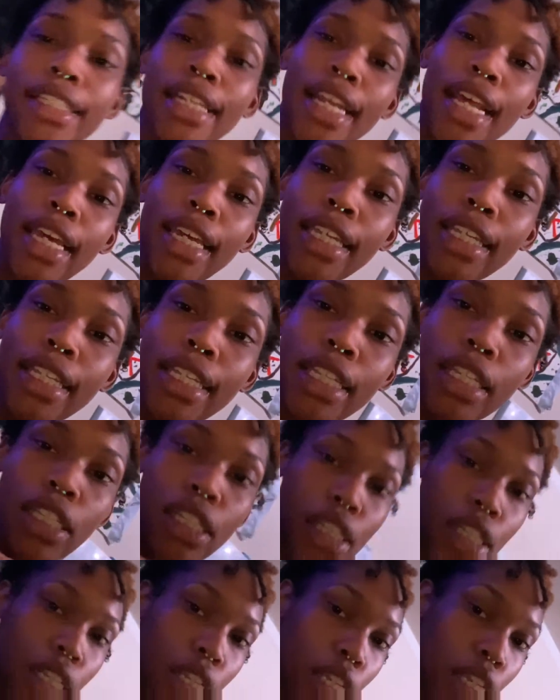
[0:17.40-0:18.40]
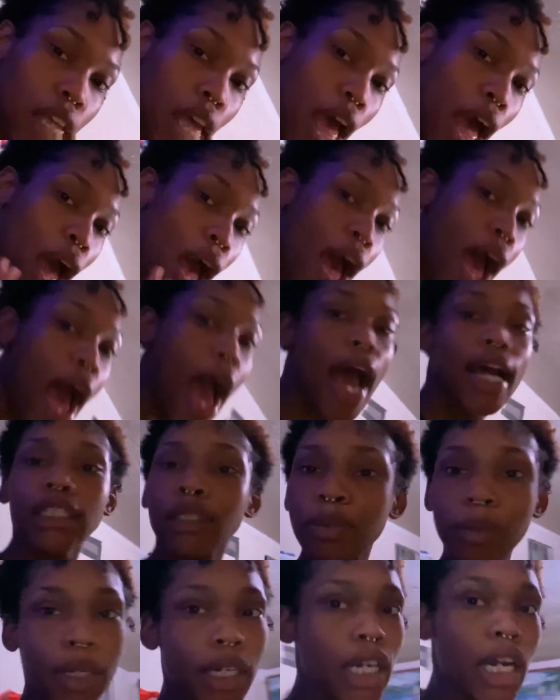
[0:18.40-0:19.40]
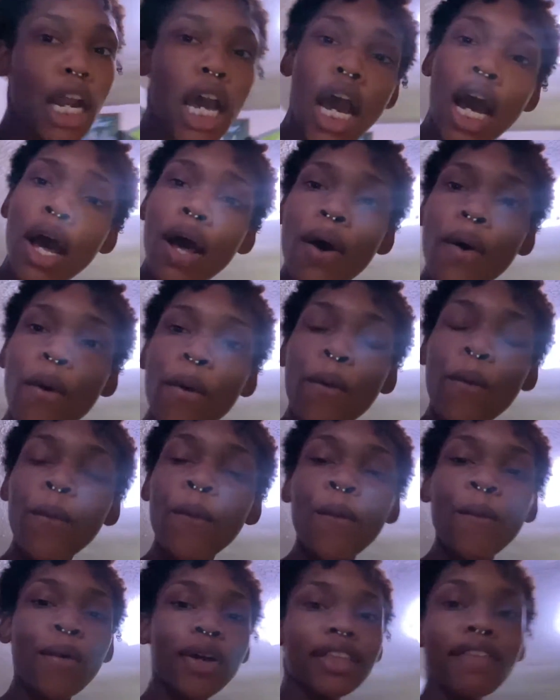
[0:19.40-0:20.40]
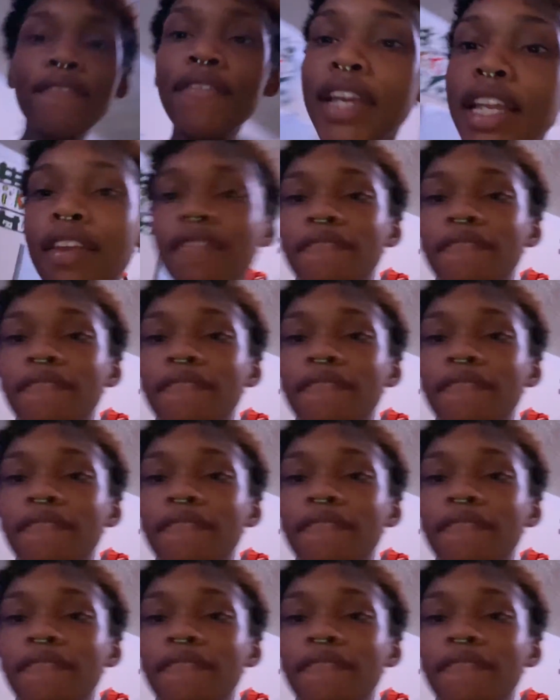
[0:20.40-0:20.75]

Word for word: today i just want to know what the big